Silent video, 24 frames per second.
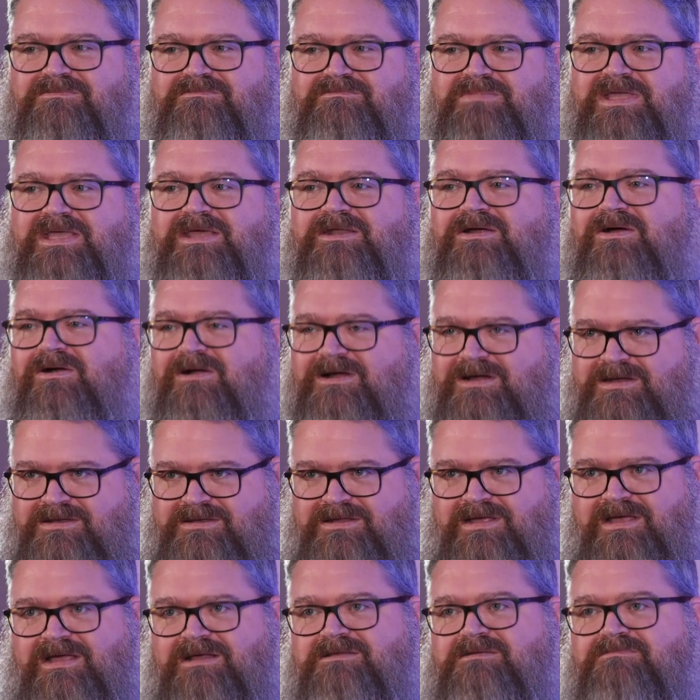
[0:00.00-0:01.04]
be an
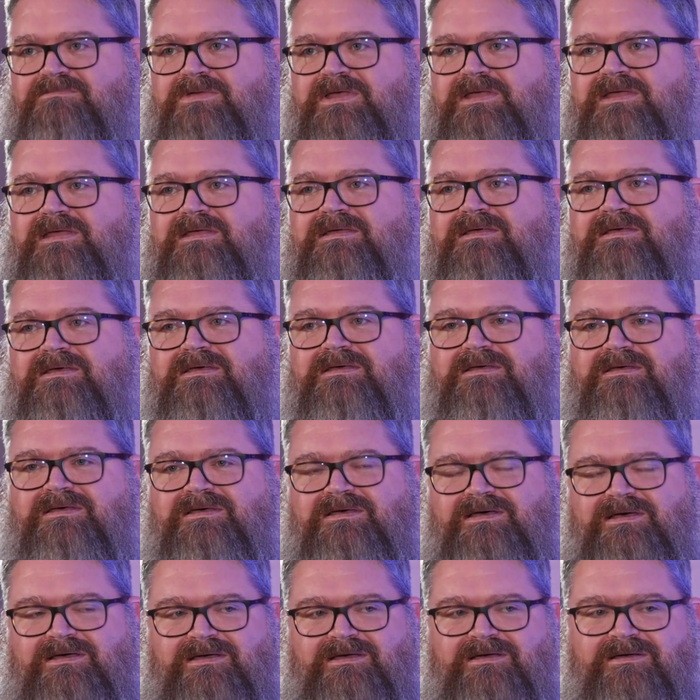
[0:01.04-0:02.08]
architect, to
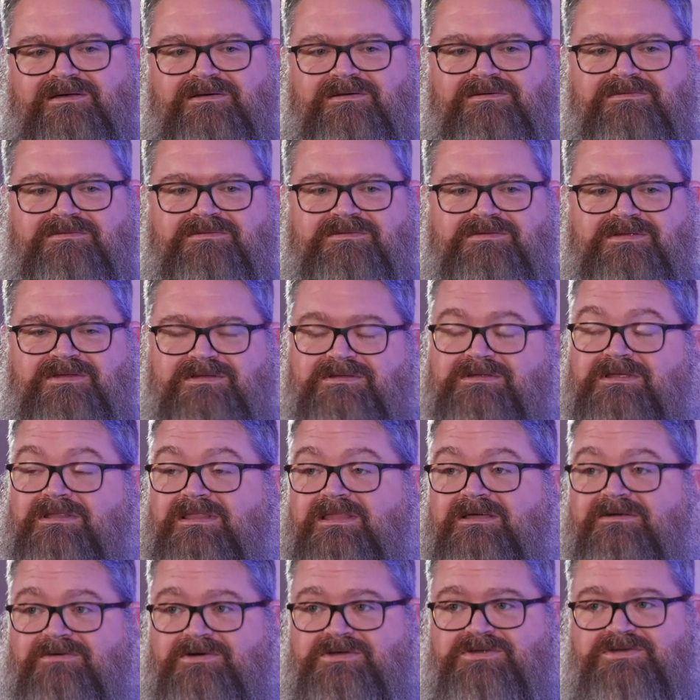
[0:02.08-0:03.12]

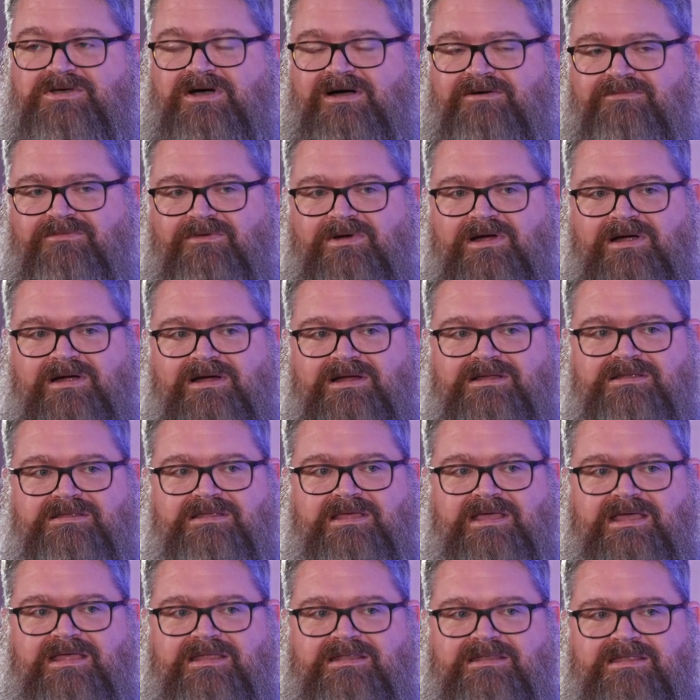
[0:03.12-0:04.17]
deliver software,
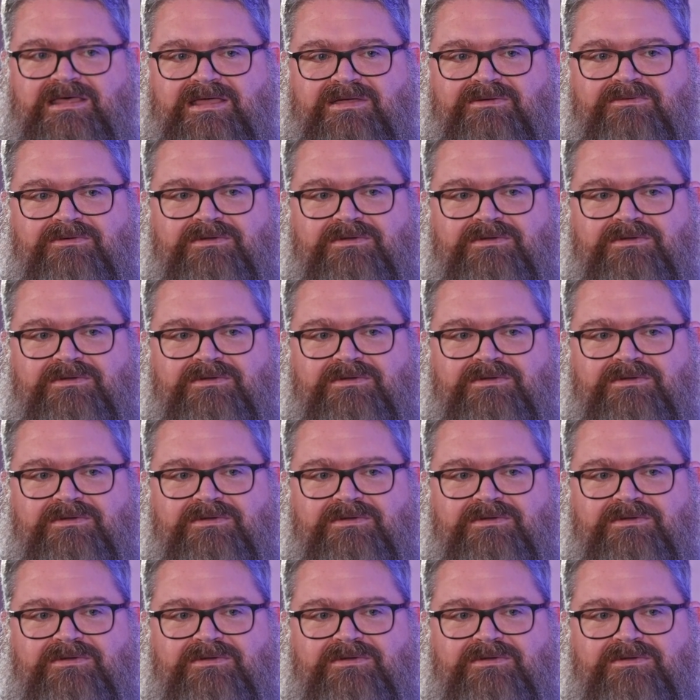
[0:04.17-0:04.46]
and